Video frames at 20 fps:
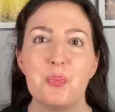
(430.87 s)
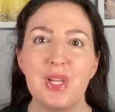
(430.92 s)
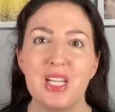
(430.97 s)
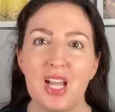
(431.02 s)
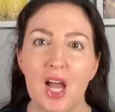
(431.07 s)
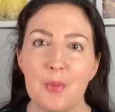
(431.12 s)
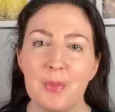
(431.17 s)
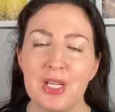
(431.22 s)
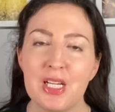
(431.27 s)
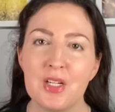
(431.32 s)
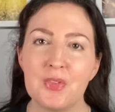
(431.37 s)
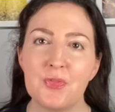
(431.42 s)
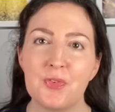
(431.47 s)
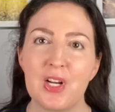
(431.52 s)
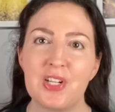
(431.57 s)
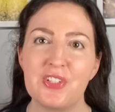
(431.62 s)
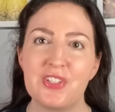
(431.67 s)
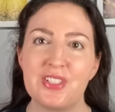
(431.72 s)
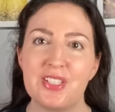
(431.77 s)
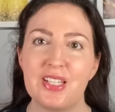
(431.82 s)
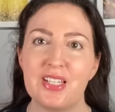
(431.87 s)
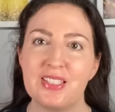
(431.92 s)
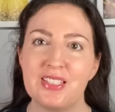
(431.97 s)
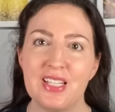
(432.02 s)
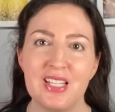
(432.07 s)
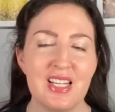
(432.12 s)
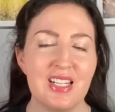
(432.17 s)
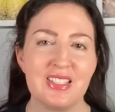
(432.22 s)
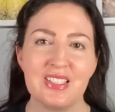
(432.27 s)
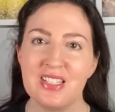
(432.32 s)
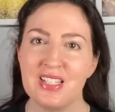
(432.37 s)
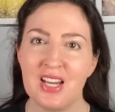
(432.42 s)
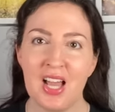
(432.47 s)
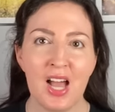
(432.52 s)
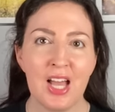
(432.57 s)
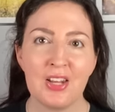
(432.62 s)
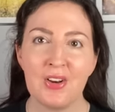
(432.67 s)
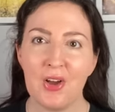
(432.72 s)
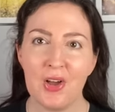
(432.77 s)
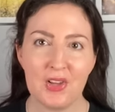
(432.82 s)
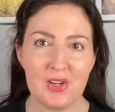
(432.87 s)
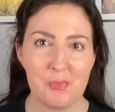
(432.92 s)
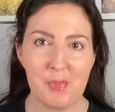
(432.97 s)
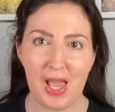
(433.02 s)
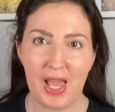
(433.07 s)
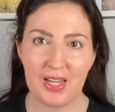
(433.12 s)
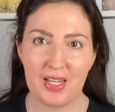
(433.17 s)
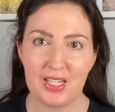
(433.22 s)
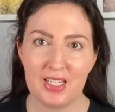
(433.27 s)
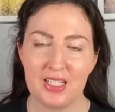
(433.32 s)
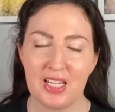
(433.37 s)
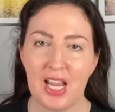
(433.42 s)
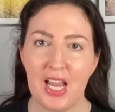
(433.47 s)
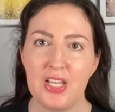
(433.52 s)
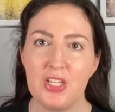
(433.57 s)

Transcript: Becoming a French citizen is not automatic,